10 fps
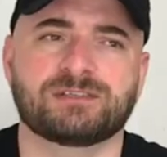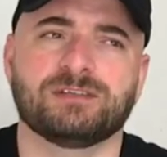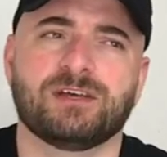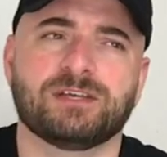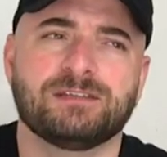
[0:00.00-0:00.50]

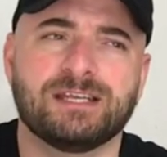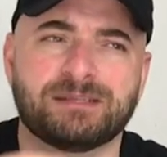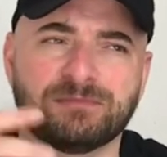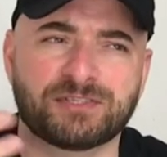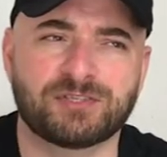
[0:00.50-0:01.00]
like
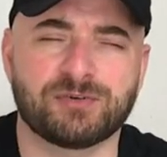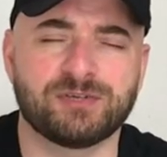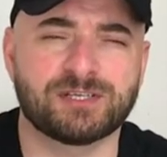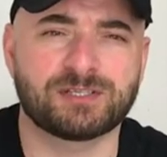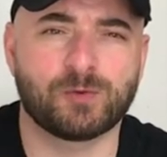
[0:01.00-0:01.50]
that
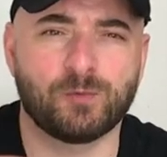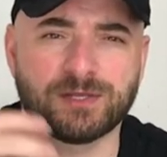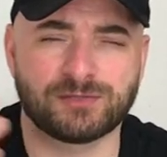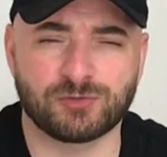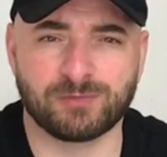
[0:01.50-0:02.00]
mysterious
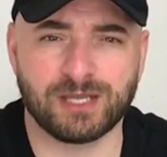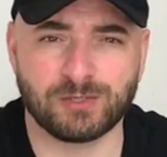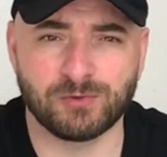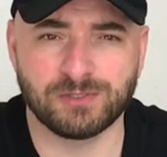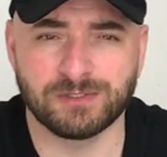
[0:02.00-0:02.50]
wet
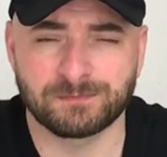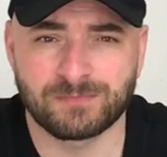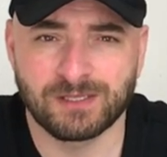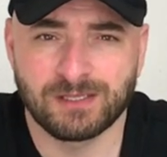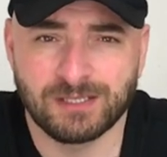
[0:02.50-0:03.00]
tobacco-y
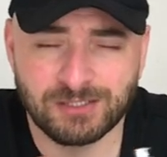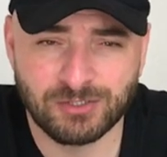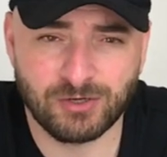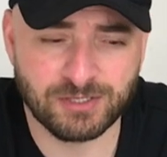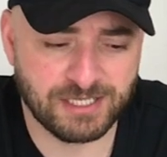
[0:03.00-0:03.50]

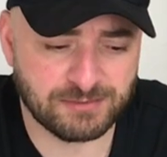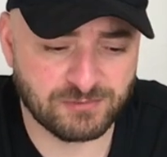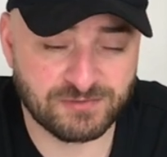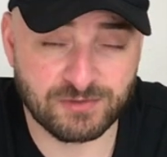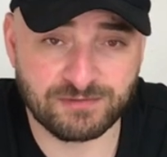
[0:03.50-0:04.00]
dark
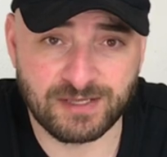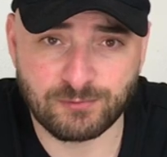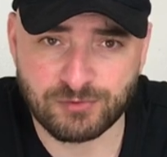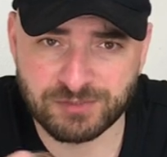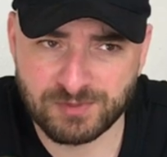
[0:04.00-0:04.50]
atmosphere of
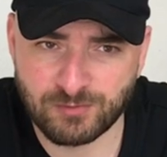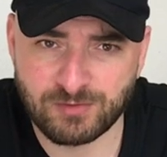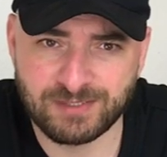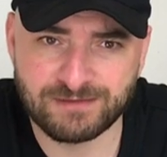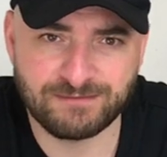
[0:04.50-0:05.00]
Amouage
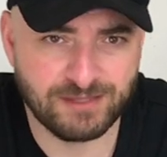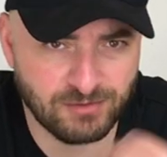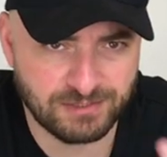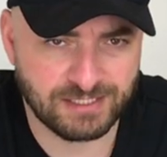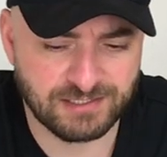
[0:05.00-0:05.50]
Memoir Man
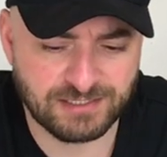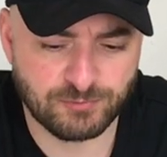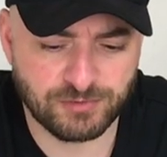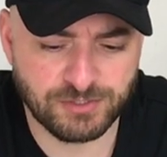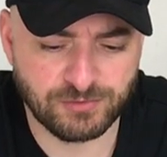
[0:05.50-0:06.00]
without that
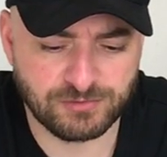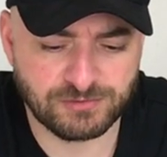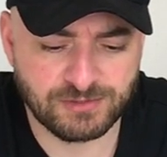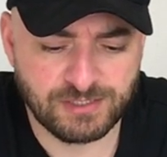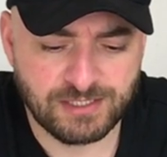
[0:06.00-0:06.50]
smoky note,
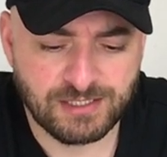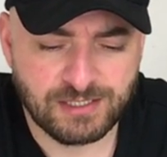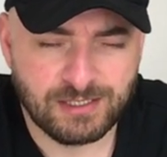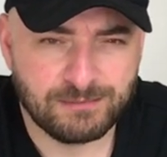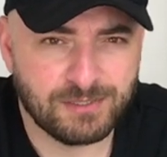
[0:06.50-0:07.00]

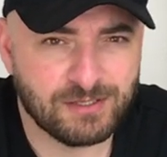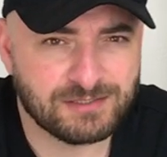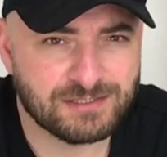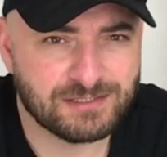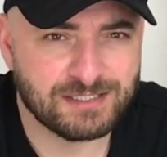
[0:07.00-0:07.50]

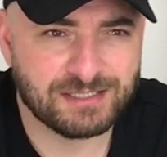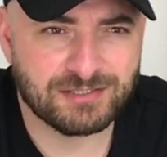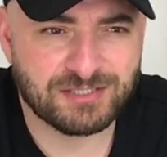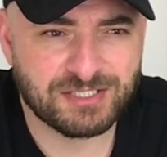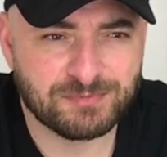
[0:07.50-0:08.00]
plus
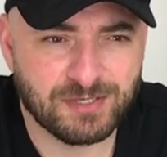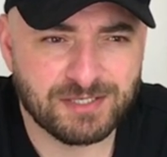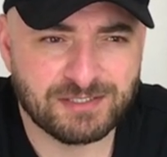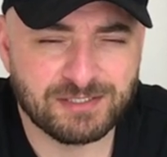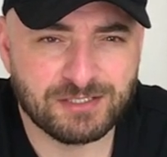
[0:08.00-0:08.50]
that
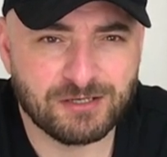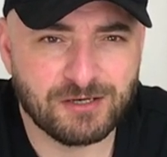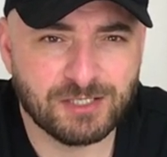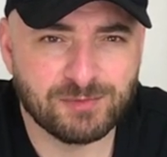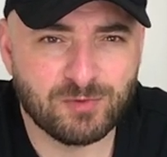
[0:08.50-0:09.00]
spicy,
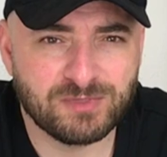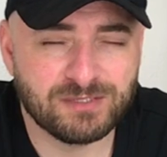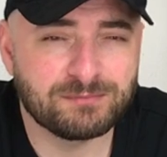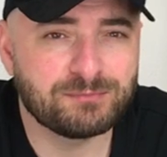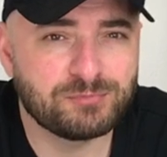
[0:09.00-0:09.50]

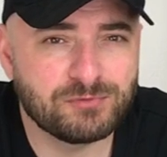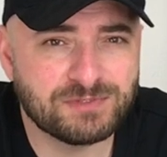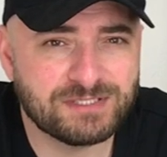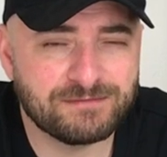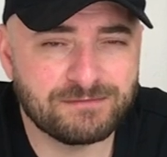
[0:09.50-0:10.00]
cardamom-y,
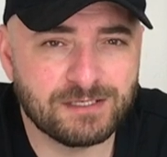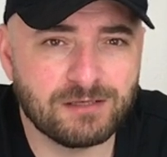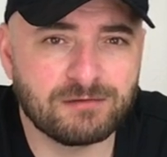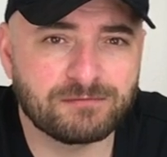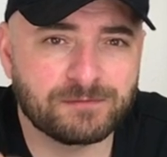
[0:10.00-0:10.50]
boozy feel
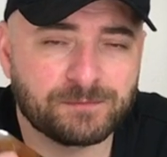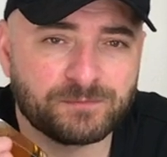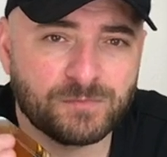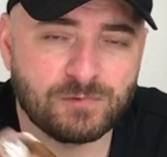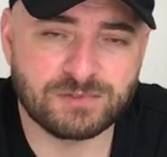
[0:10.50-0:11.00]
of
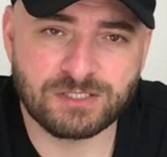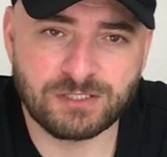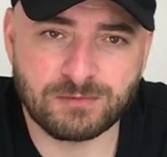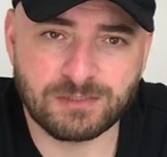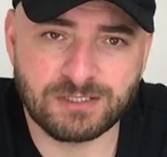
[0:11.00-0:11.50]
Dolce &
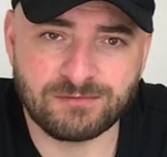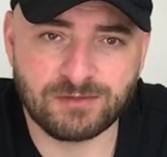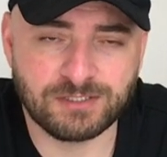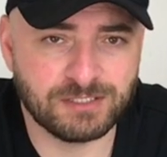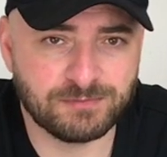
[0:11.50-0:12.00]
Gabbana
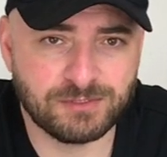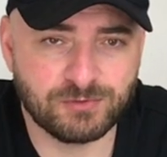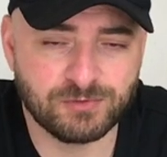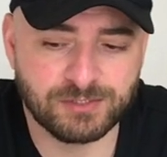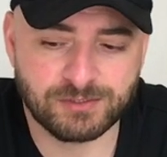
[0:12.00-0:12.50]
Devon EDP
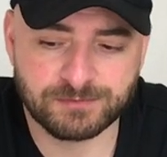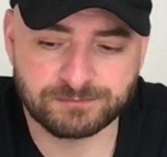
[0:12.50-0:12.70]
together.